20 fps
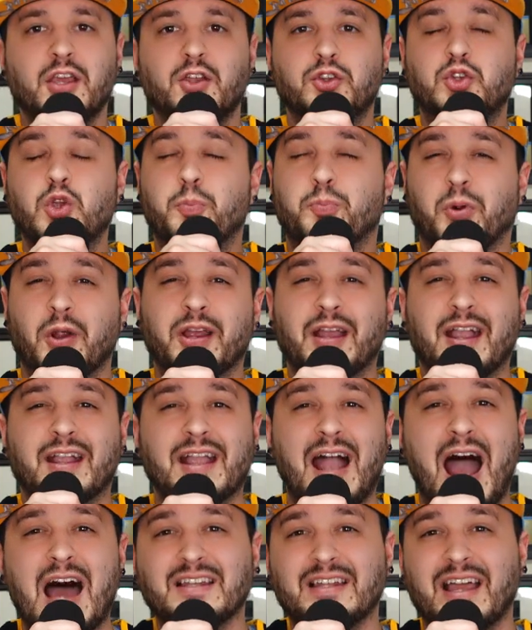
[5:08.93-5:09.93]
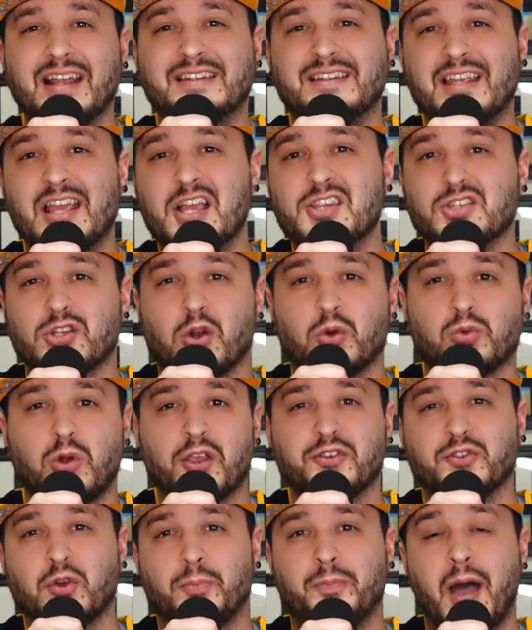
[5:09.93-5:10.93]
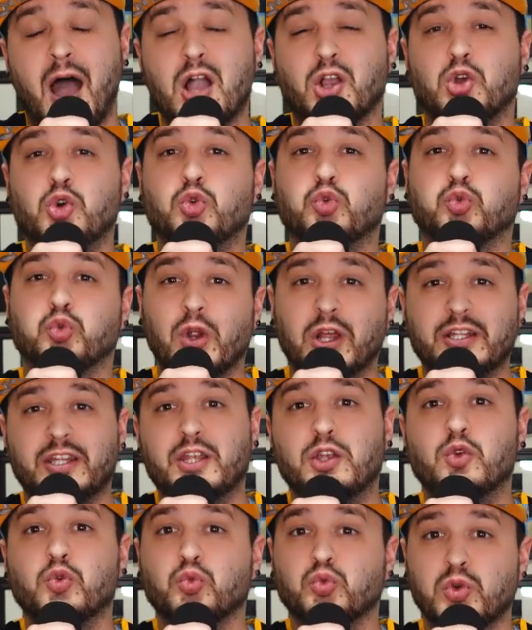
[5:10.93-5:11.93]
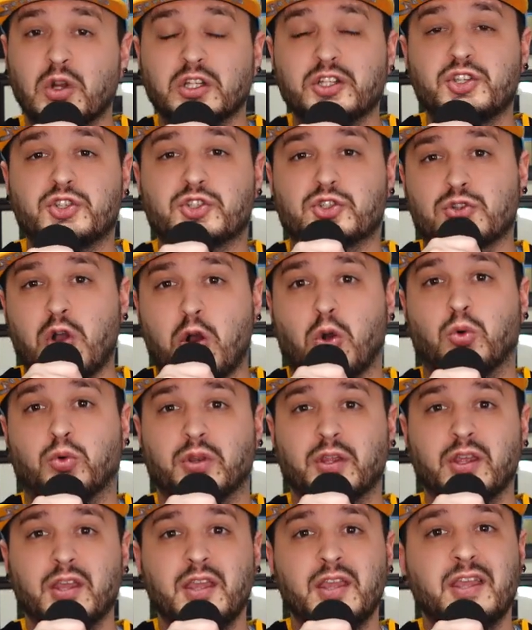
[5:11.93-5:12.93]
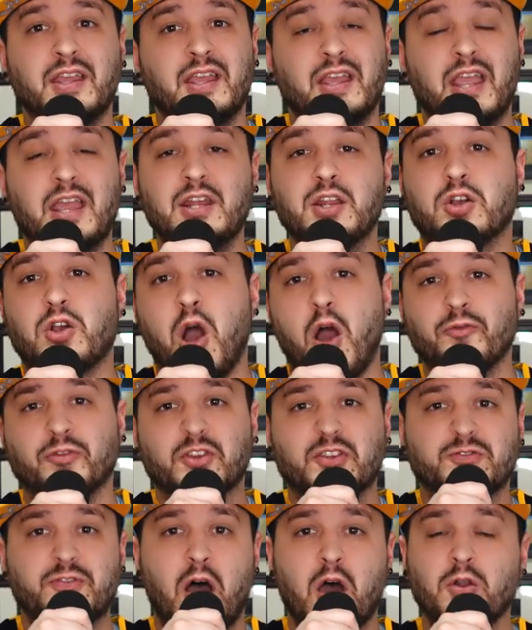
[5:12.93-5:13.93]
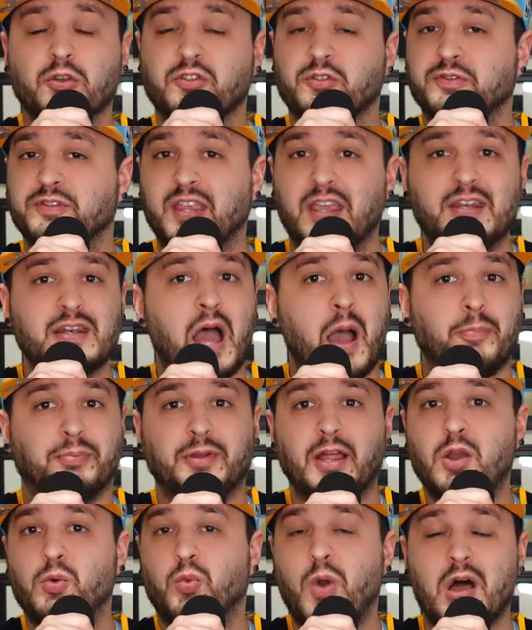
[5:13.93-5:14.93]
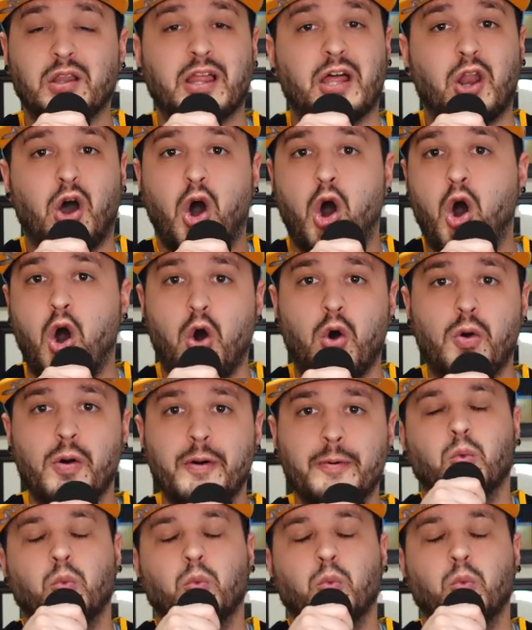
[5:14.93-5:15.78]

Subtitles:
Do you bring a guy like D'Angelo Russell back who really struggled in the conference finals, did not play well at all?